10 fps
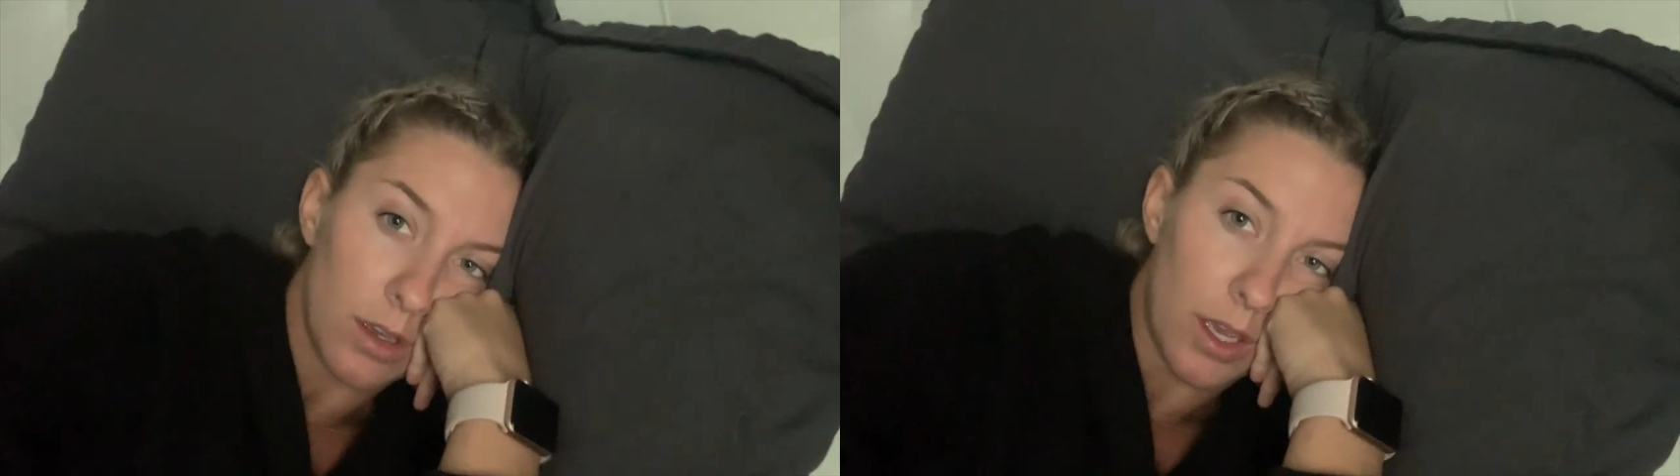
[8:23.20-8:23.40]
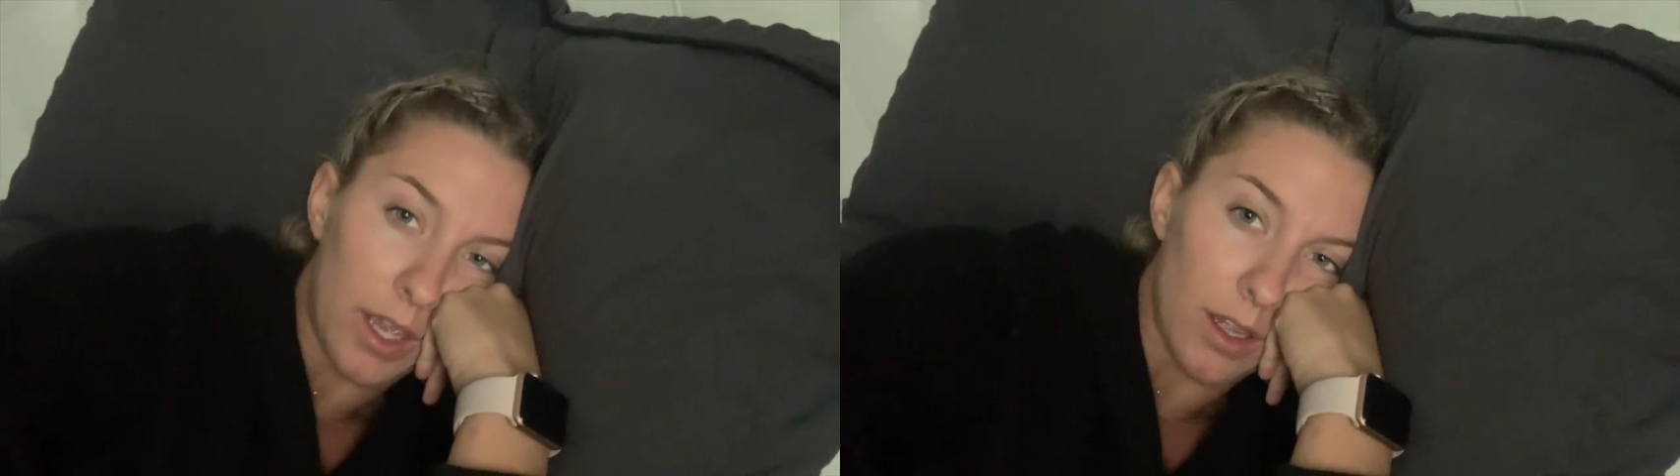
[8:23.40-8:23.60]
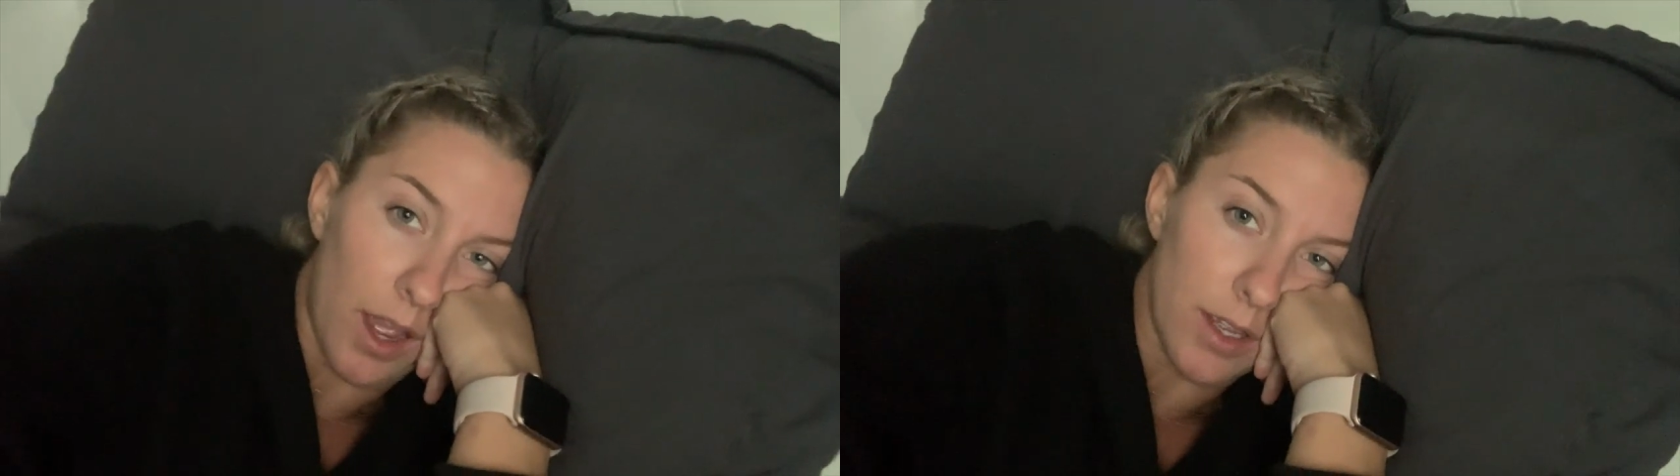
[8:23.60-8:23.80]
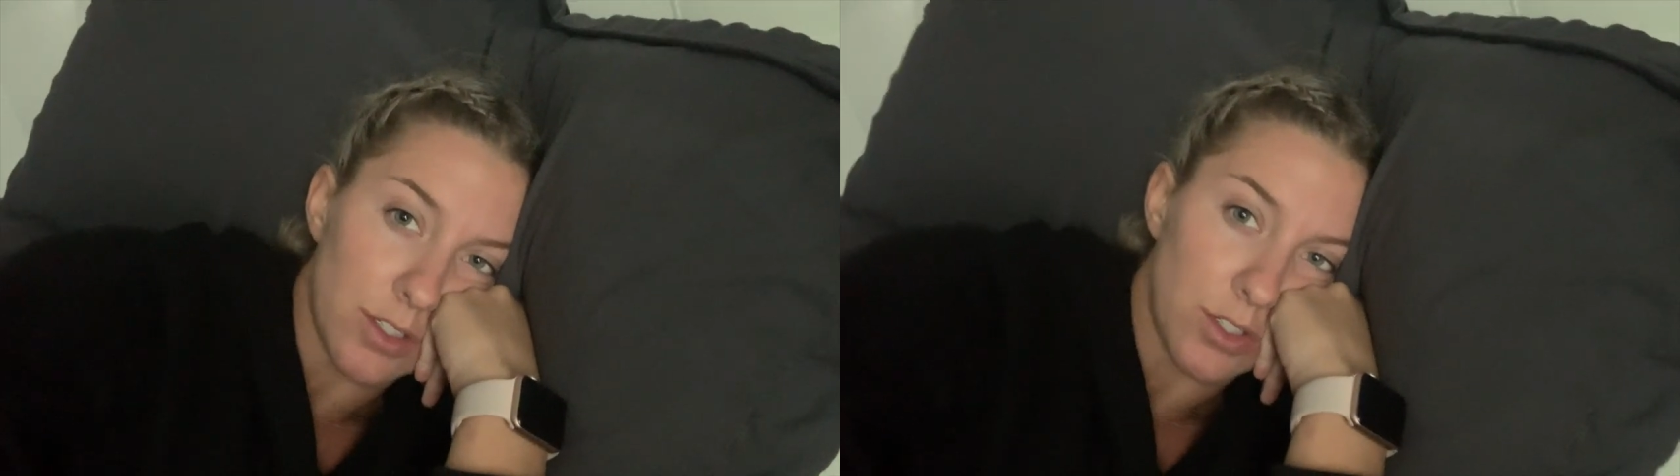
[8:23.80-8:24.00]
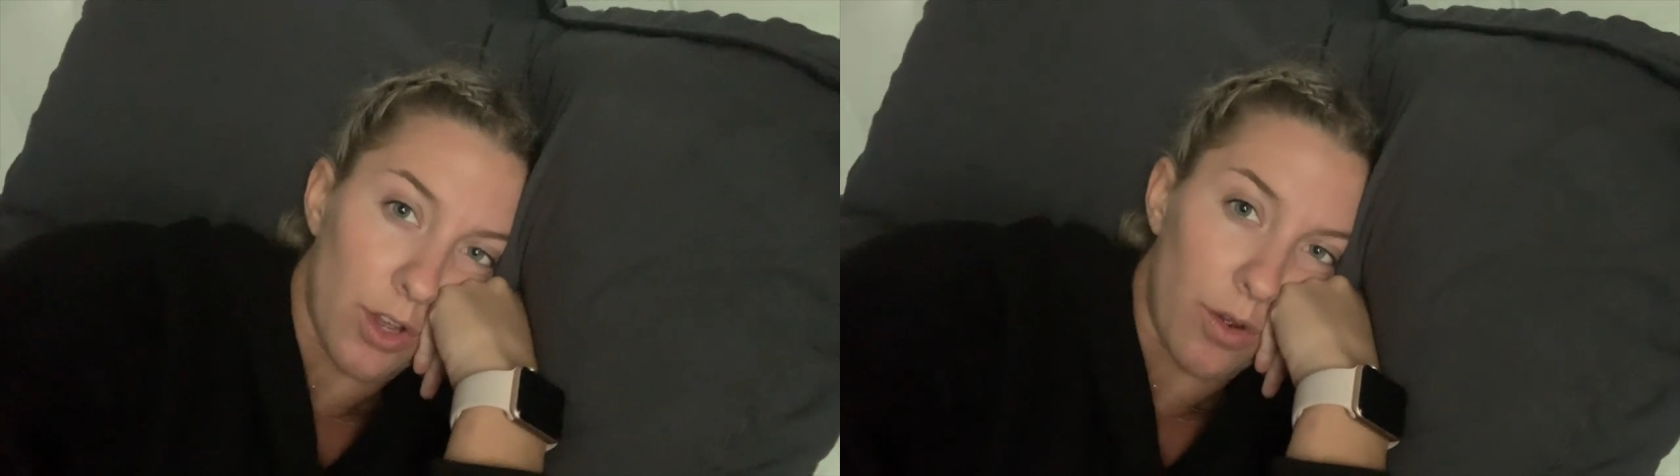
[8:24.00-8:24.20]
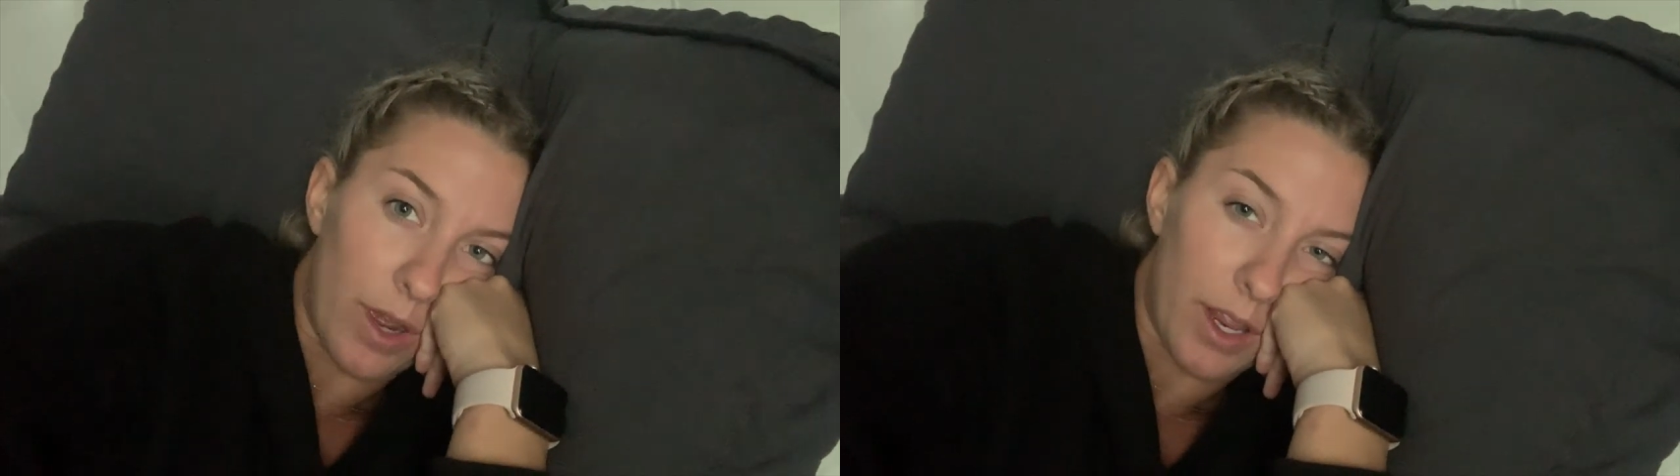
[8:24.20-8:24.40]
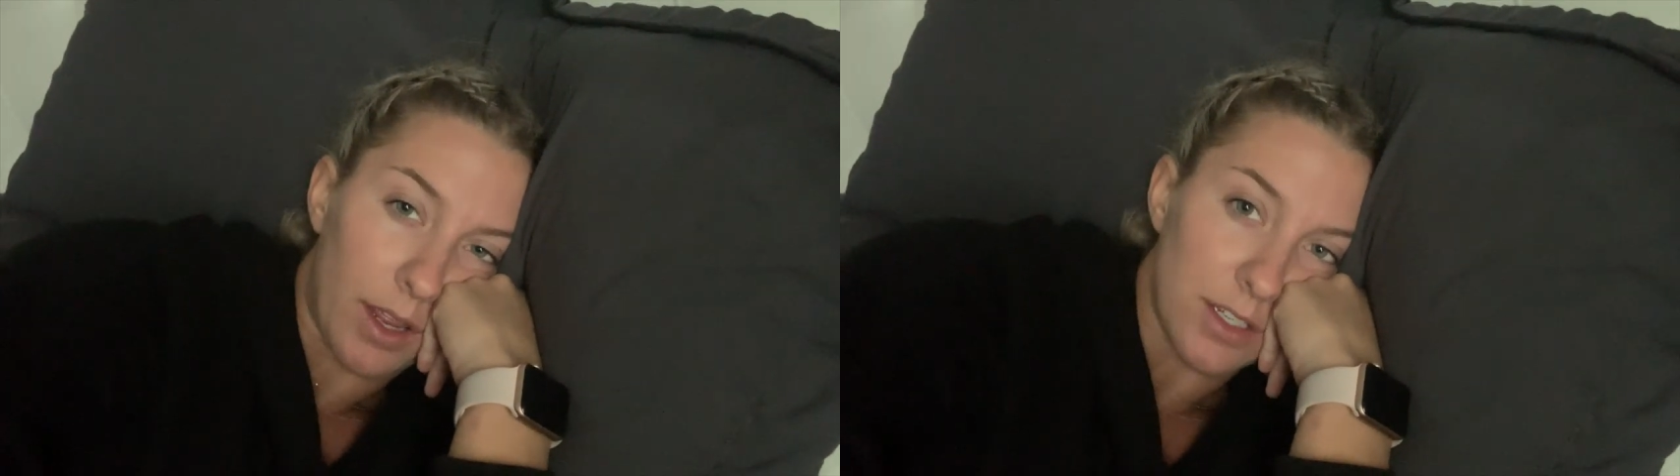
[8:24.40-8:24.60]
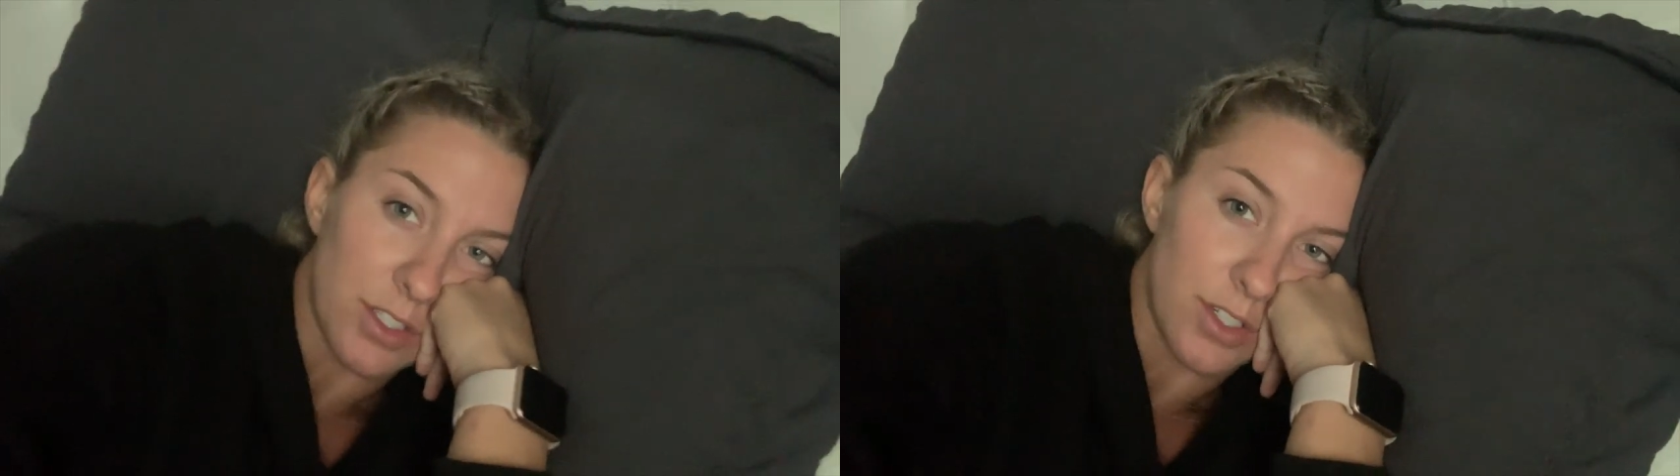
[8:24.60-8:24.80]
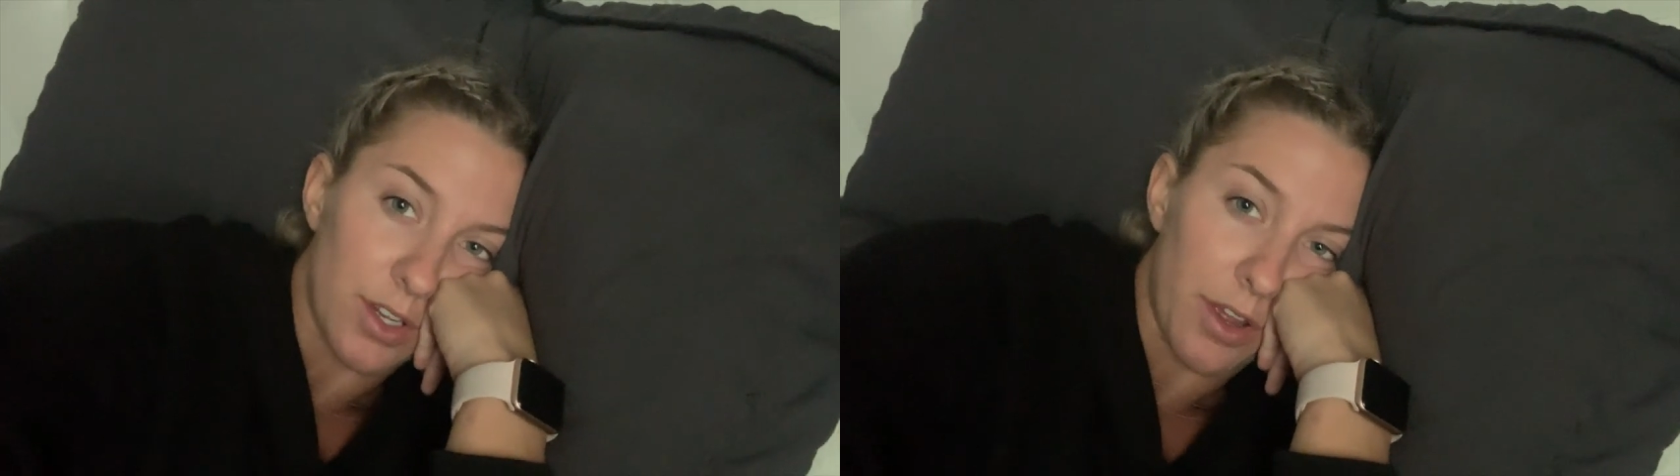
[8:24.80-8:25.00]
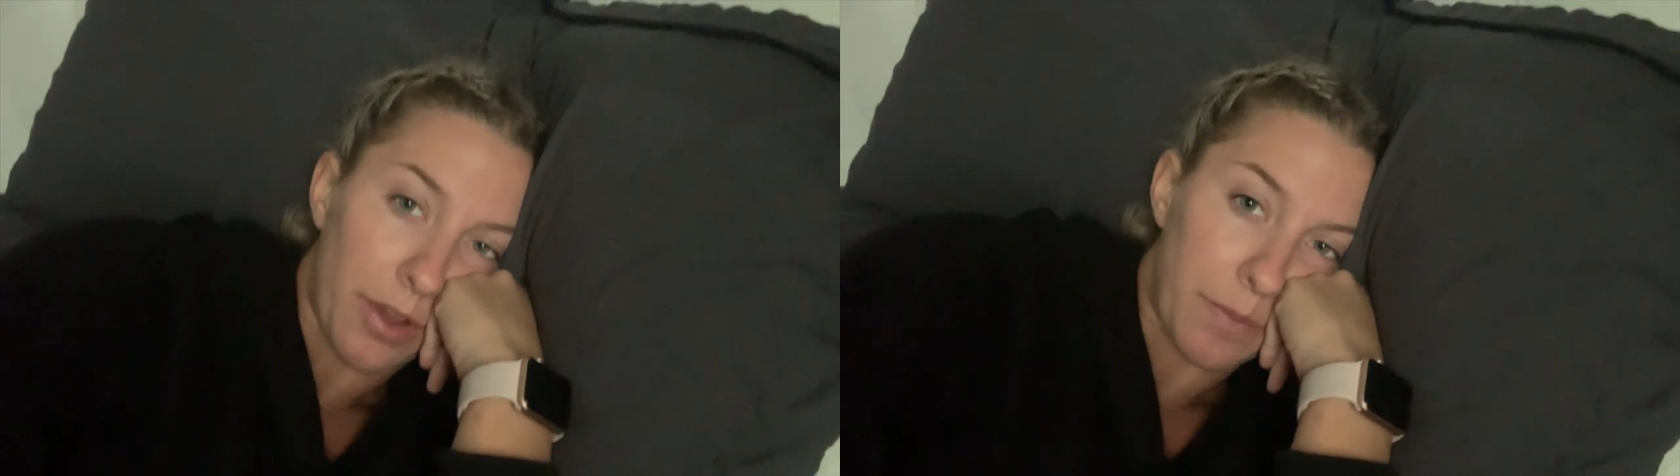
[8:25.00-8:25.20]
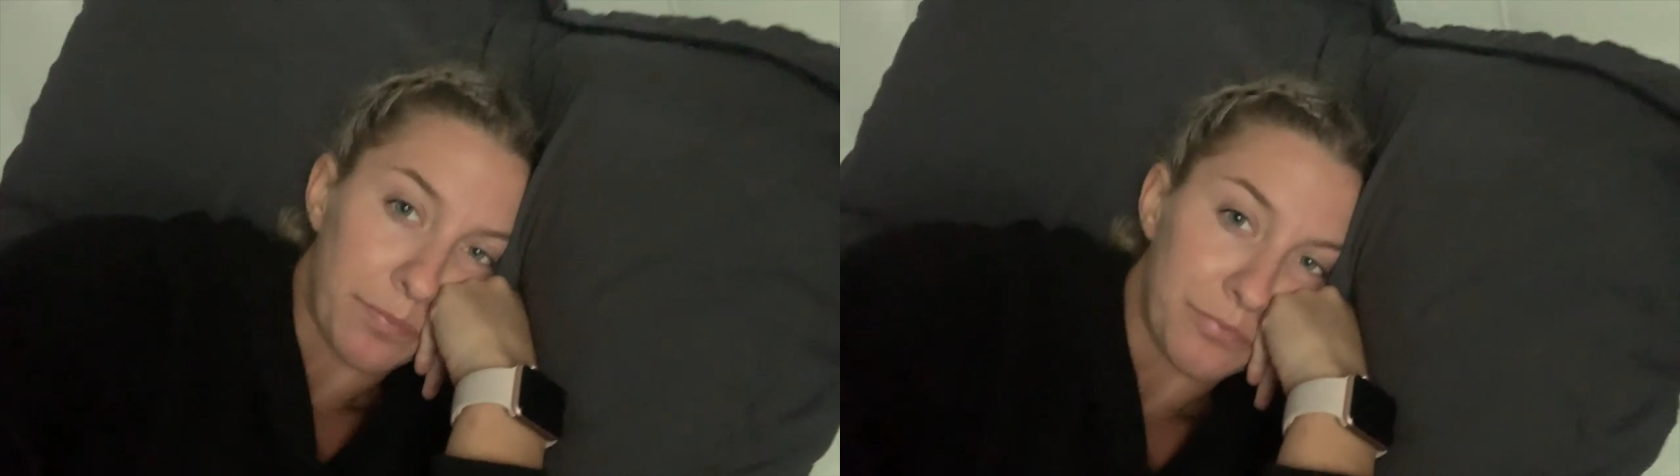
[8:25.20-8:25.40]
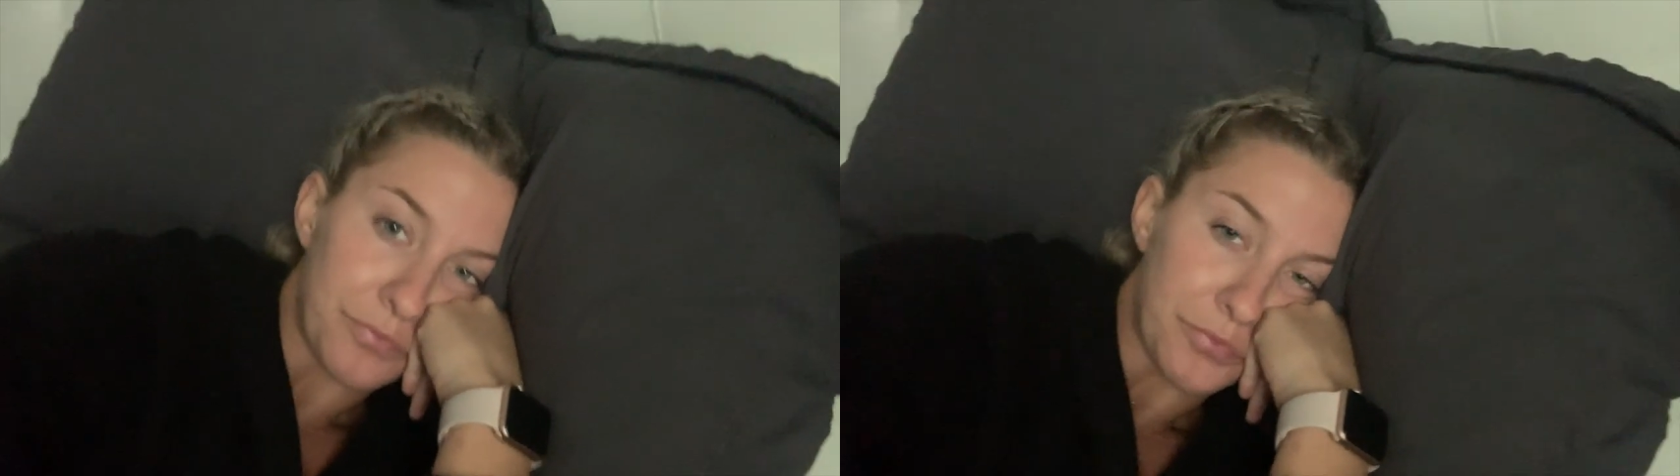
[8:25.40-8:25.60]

Hey guys, so I asked um,